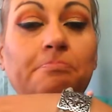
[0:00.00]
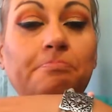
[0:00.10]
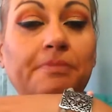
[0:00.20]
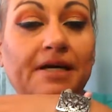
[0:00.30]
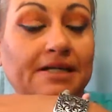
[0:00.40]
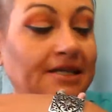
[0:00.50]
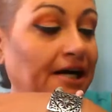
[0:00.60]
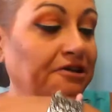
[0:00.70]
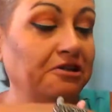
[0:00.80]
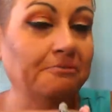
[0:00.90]
beads
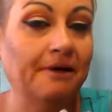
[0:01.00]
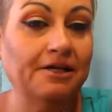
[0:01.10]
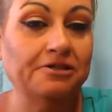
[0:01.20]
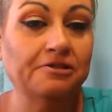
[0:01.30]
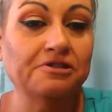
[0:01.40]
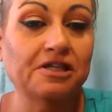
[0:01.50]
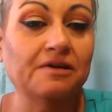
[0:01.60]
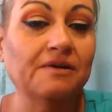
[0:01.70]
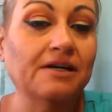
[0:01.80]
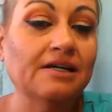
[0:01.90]
actually match those
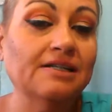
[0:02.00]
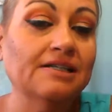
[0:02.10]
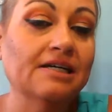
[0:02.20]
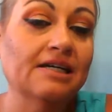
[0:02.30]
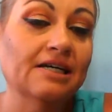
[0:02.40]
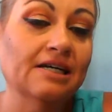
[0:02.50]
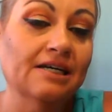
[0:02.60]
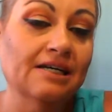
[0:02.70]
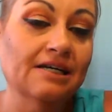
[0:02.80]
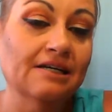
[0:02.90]
earrings.
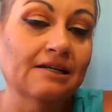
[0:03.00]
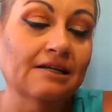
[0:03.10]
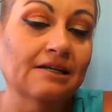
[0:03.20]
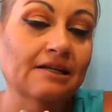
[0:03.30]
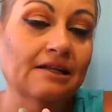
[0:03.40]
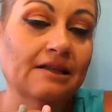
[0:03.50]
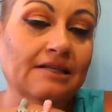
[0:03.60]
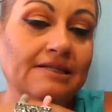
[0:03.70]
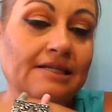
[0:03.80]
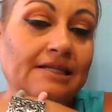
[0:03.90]

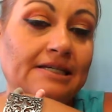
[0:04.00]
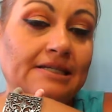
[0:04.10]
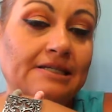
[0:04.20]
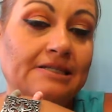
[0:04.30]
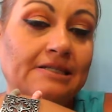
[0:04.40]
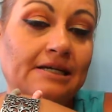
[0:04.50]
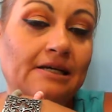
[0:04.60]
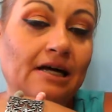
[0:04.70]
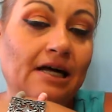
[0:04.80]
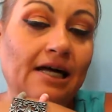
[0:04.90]
This is
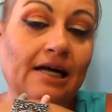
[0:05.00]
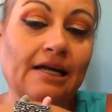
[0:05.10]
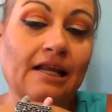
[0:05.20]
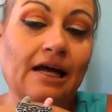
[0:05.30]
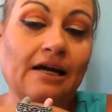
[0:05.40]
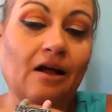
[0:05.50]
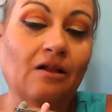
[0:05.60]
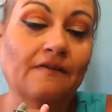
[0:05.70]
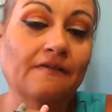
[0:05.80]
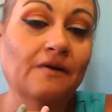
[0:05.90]
again light
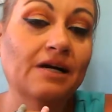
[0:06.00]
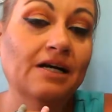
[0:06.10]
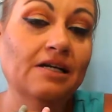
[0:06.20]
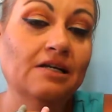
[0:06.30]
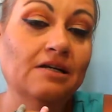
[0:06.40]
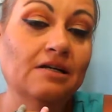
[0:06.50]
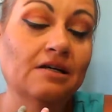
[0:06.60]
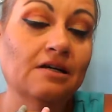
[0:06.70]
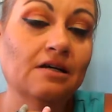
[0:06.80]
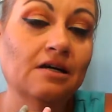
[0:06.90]
olive green,
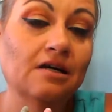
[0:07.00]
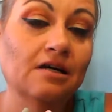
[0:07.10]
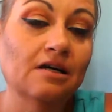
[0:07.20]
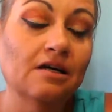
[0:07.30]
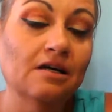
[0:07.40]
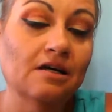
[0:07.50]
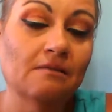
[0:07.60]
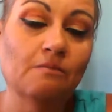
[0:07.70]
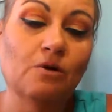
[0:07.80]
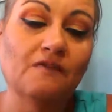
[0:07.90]

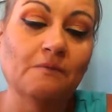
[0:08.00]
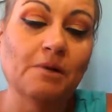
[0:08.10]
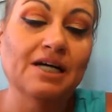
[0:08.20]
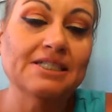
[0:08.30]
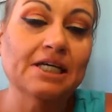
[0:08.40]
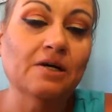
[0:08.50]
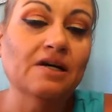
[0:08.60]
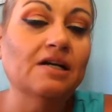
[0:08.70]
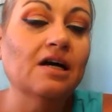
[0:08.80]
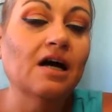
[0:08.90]
more of a mossy
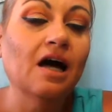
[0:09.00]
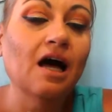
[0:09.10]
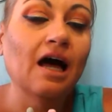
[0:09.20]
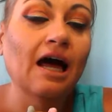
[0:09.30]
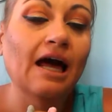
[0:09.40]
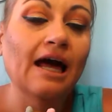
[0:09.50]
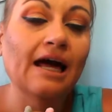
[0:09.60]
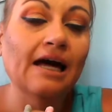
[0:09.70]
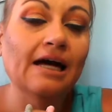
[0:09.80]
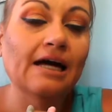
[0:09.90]
green,
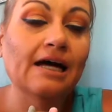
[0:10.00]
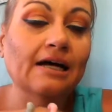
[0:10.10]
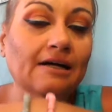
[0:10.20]
and